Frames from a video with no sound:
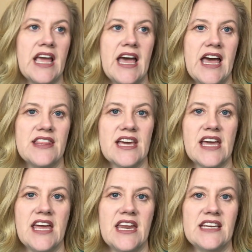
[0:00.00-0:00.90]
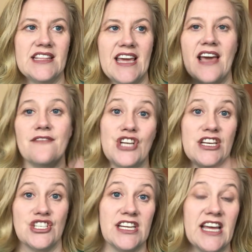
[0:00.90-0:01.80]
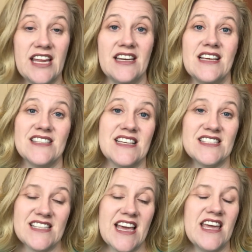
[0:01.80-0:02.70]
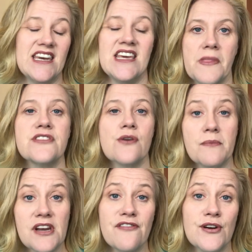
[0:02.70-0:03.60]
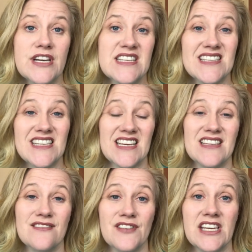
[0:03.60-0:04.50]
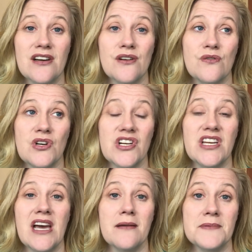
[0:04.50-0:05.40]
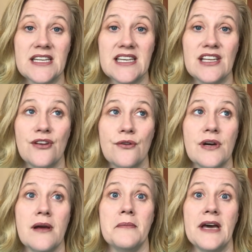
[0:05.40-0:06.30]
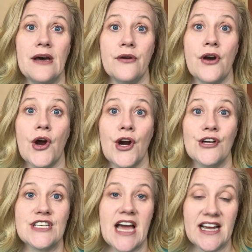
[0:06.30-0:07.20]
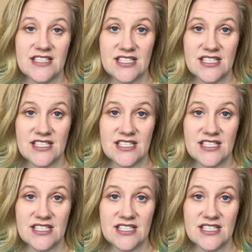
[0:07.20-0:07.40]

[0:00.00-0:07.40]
and then they have changed again since then. So I'm going to focus today's video on updating you about our tax